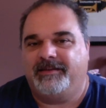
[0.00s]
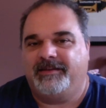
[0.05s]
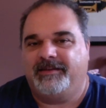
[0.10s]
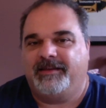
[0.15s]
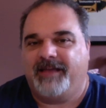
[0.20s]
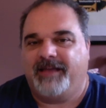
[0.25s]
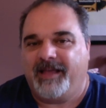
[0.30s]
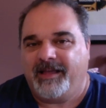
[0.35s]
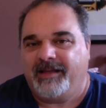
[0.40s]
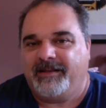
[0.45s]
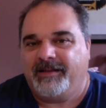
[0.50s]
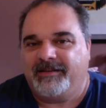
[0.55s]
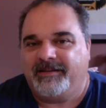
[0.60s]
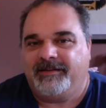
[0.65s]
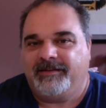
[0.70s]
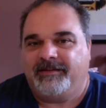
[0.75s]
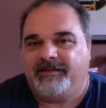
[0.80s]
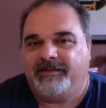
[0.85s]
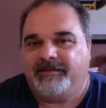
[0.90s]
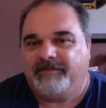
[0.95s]
Huh?
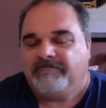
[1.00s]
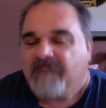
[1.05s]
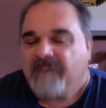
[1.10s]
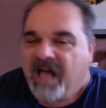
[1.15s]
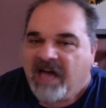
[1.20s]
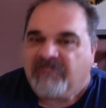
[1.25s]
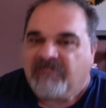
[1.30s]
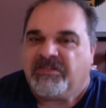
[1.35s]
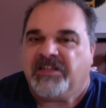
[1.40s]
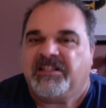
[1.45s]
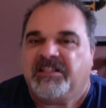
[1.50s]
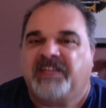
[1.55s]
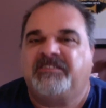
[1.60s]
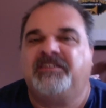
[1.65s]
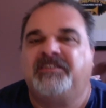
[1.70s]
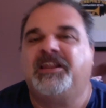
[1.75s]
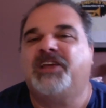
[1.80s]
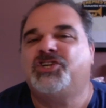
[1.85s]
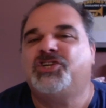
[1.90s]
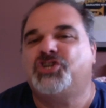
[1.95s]
I think that's
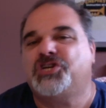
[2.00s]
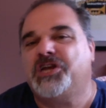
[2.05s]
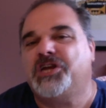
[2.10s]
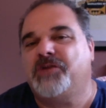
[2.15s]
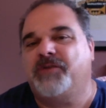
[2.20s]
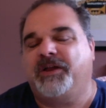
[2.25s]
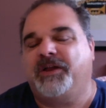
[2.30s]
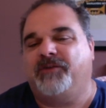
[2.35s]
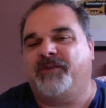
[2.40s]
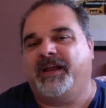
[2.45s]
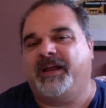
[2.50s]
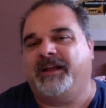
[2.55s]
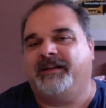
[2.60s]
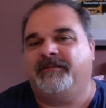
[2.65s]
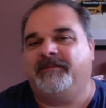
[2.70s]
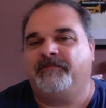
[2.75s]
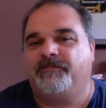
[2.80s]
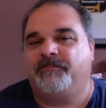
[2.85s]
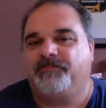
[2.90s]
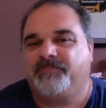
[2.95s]
an engineering ring.
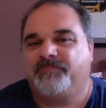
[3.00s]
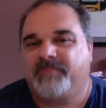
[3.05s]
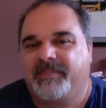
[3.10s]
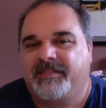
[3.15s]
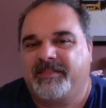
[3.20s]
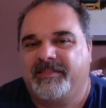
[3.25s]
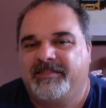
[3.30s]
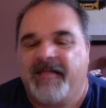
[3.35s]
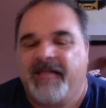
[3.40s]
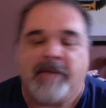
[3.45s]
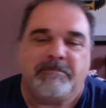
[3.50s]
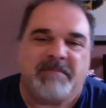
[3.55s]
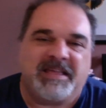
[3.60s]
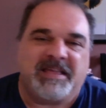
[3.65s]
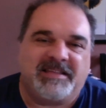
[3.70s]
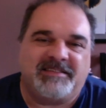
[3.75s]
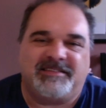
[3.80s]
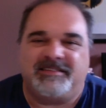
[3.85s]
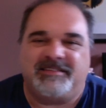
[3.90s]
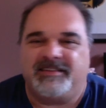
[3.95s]
That
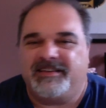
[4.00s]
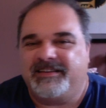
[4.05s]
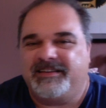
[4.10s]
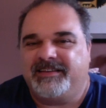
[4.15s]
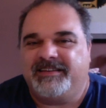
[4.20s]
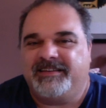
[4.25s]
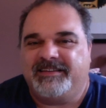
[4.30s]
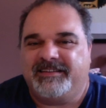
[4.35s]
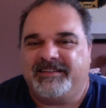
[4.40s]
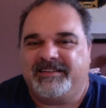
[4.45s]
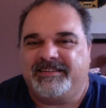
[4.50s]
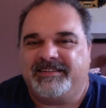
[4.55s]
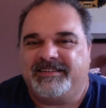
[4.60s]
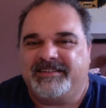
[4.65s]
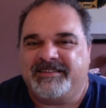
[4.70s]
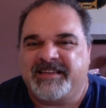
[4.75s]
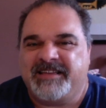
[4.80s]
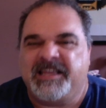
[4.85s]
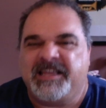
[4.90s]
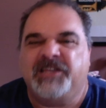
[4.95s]
means
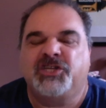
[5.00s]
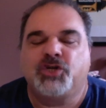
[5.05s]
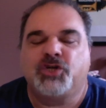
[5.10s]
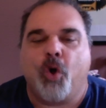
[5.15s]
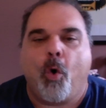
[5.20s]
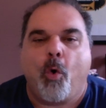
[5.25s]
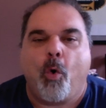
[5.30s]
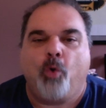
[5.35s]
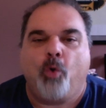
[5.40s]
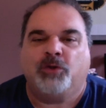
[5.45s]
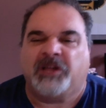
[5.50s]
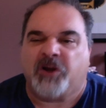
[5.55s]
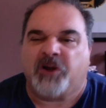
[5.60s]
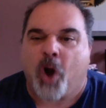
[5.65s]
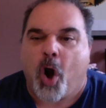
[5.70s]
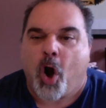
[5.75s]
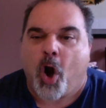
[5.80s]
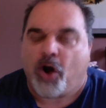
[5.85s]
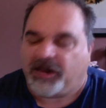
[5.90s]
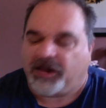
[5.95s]
he's cold and
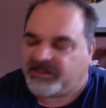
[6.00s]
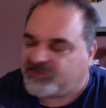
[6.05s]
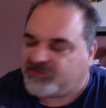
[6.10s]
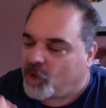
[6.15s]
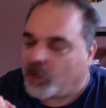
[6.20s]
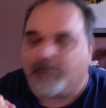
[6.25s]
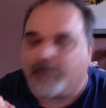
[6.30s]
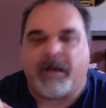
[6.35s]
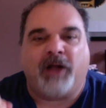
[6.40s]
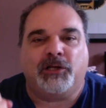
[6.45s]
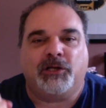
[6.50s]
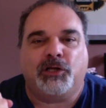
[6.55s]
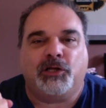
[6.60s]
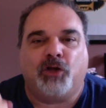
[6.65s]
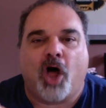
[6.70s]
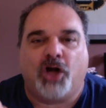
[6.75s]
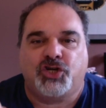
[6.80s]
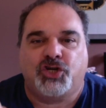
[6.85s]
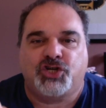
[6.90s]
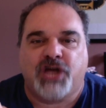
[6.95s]
hard. It's all about
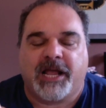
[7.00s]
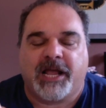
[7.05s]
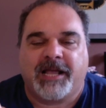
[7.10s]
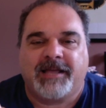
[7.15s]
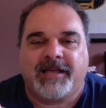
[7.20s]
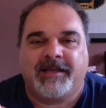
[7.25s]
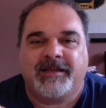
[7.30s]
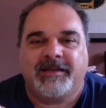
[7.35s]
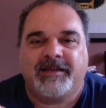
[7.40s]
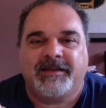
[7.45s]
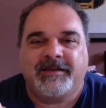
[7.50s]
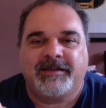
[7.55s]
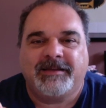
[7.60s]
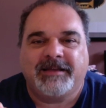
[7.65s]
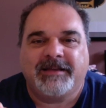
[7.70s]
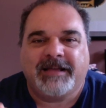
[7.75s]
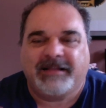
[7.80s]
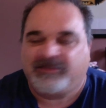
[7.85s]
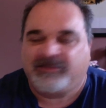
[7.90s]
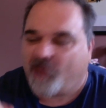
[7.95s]
logic.
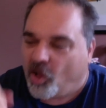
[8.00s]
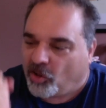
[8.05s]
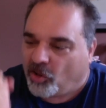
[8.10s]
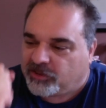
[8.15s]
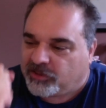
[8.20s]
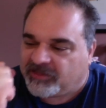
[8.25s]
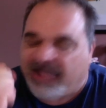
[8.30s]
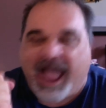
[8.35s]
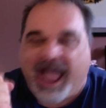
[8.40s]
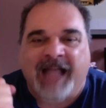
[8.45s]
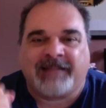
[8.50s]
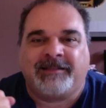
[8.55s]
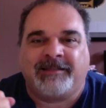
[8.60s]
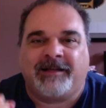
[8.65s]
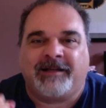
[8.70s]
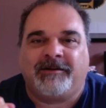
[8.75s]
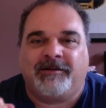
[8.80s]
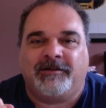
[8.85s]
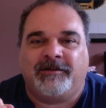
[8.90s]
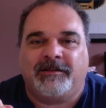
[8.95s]
It's all
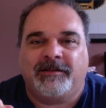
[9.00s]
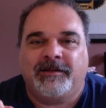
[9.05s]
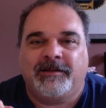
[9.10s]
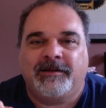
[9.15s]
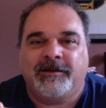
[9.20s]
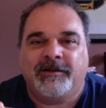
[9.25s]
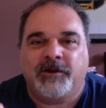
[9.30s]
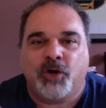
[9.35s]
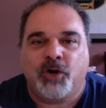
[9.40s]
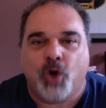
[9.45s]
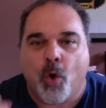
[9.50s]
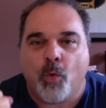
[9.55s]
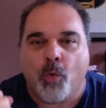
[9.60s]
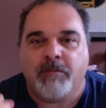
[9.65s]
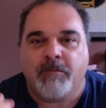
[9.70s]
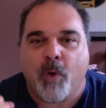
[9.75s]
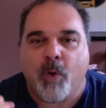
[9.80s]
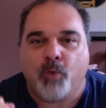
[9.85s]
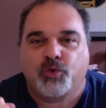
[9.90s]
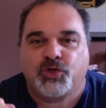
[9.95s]
tactical. No
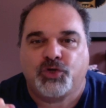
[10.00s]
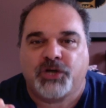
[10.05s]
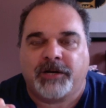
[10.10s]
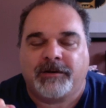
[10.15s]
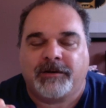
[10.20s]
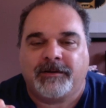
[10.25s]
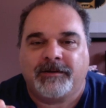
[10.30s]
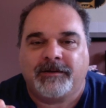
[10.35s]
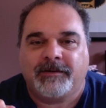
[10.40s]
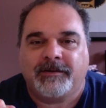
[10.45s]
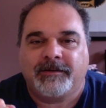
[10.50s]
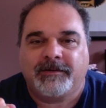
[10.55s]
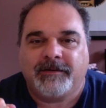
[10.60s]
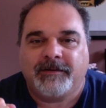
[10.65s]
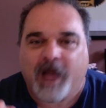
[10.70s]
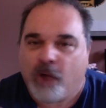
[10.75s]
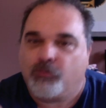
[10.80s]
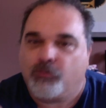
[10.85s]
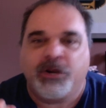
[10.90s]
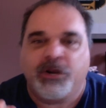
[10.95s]
emotion.
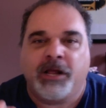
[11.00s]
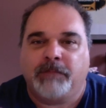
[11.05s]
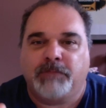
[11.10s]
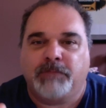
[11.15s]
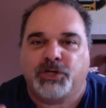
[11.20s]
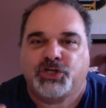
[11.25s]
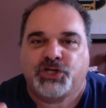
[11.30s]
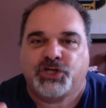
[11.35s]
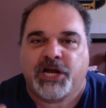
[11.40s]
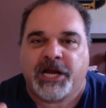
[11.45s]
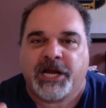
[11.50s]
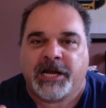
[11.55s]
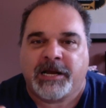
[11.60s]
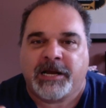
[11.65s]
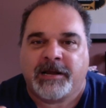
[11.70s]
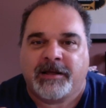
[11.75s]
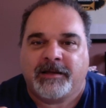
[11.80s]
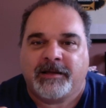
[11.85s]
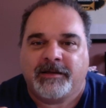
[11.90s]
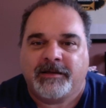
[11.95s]
A real machine.
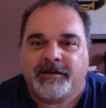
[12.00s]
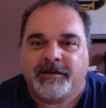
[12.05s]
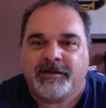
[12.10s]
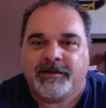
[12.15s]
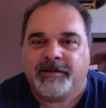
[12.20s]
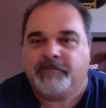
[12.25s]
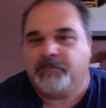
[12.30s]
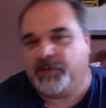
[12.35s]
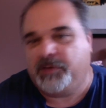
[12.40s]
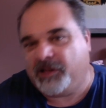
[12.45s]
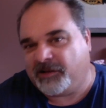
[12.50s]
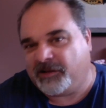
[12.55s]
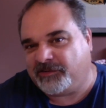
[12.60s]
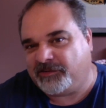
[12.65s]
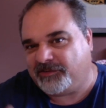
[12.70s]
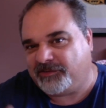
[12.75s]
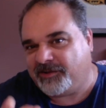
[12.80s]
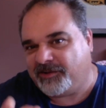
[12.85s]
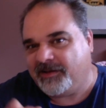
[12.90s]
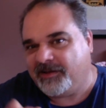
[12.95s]

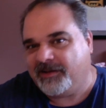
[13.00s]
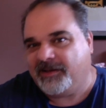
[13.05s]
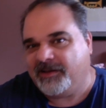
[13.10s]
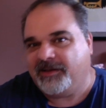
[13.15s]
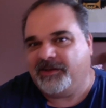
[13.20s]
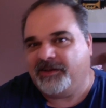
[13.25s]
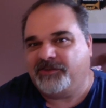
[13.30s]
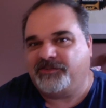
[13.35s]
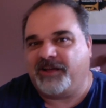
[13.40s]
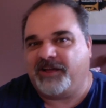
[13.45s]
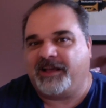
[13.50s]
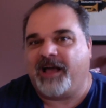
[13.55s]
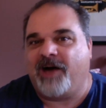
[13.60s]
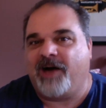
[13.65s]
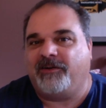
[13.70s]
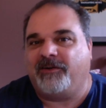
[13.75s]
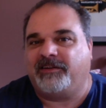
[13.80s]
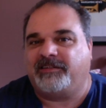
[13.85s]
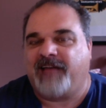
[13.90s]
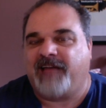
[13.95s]
Plus, check out
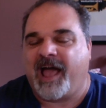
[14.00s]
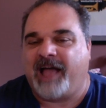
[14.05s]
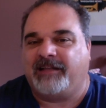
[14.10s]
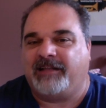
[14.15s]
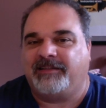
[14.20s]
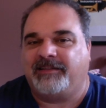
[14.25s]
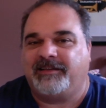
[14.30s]
his hat.